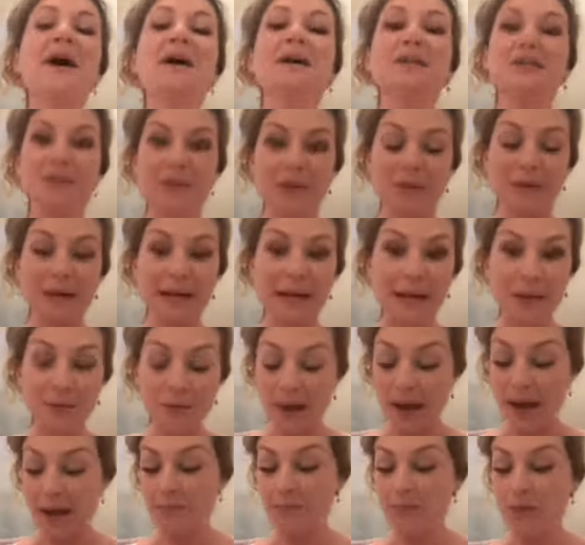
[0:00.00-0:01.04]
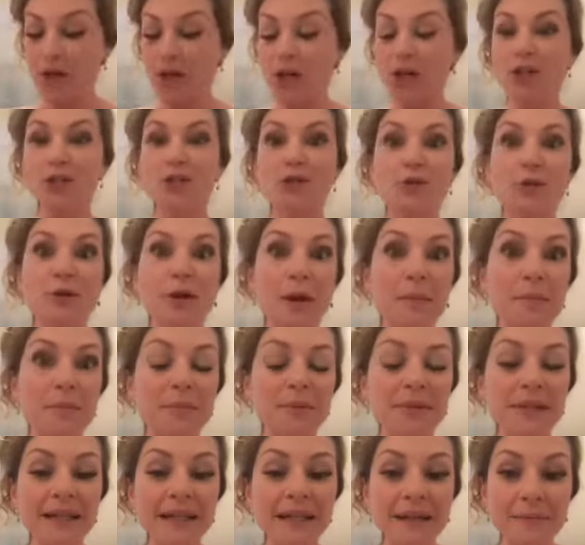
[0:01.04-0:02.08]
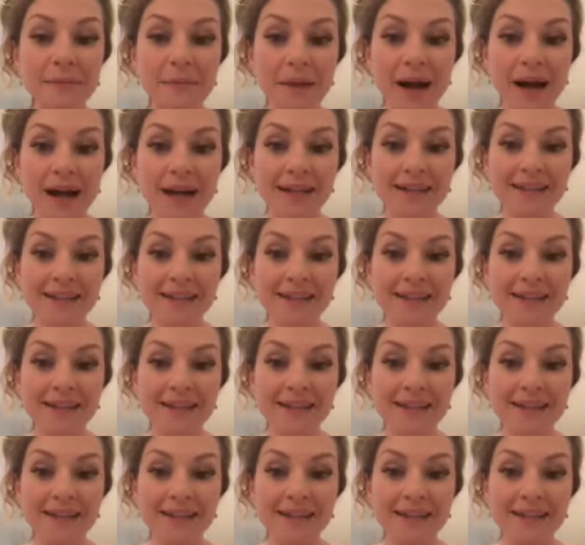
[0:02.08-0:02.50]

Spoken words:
So anyway, to complete my